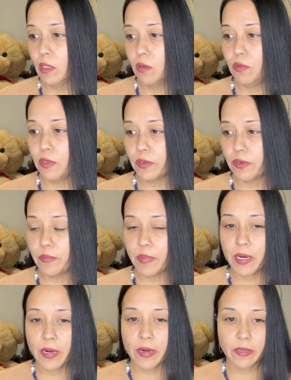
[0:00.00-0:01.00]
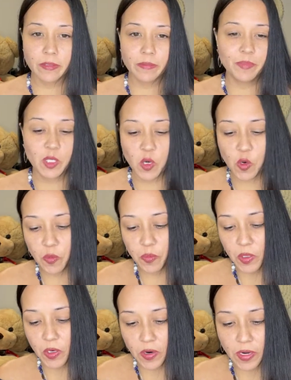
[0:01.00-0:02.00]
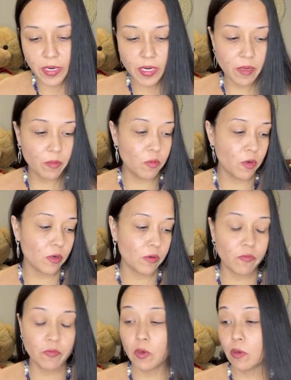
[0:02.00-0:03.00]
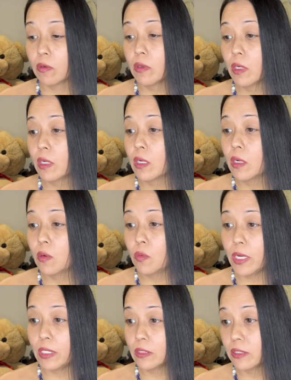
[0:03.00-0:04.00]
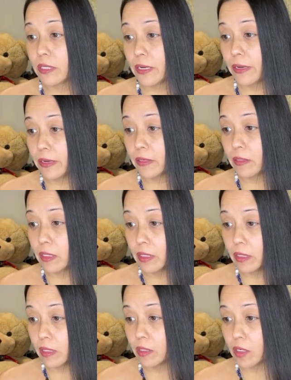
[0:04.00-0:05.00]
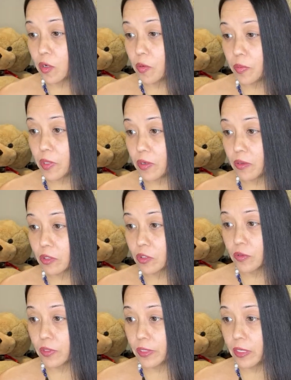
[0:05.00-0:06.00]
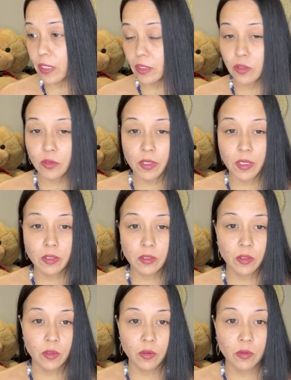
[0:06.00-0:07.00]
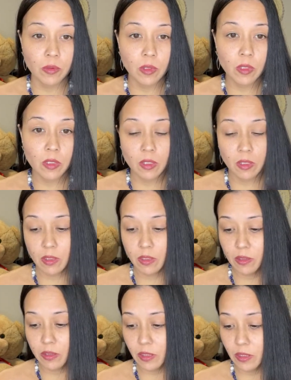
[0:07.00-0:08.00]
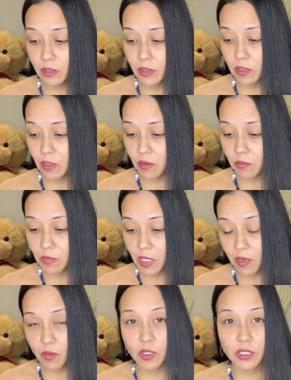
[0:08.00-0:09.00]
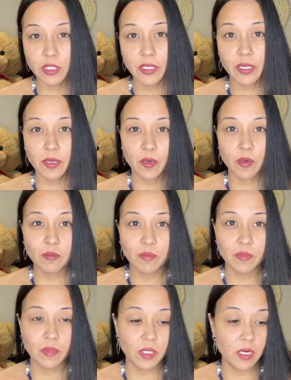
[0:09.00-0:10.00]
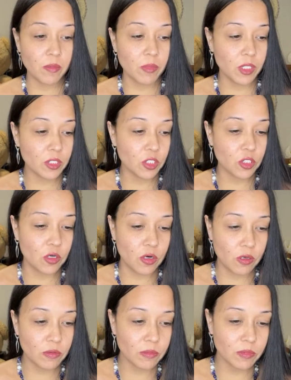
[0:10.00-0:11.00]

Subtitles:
Welcome back. I hope y'all had a wonderful Wednesday, and I hope y'all enjoyed yesterday too, since I wasn't here and I missed y'all.